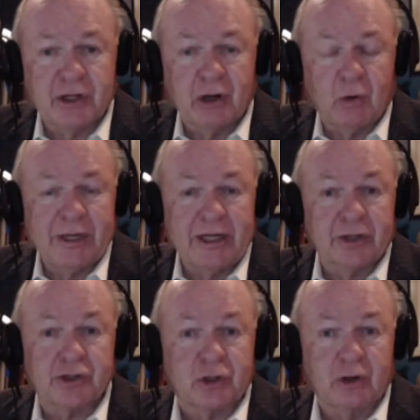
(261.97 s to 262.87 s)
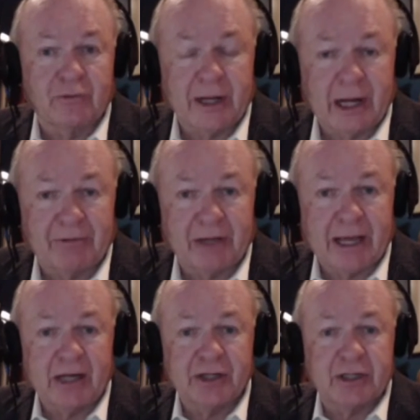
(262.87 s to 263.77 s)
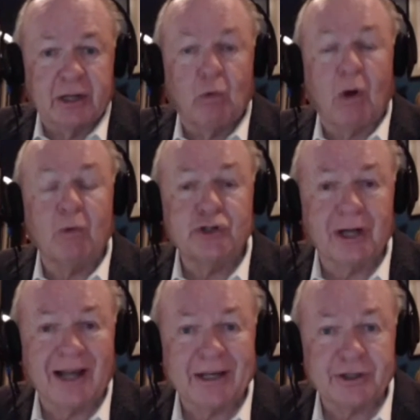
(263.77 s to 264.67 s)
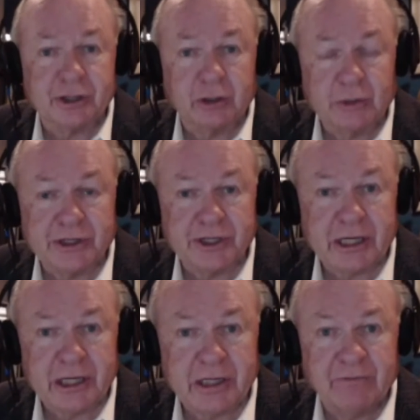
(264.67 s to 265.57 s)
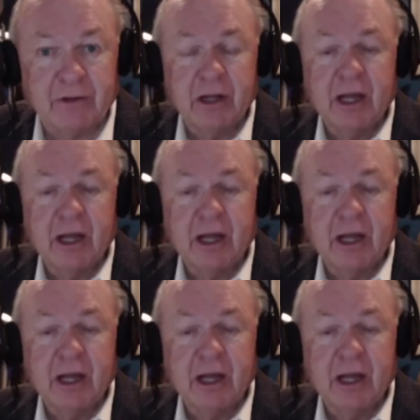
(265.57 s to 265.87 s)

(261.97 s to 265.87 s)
You know, we did a survey in Afghanistan, what would you like us to receive?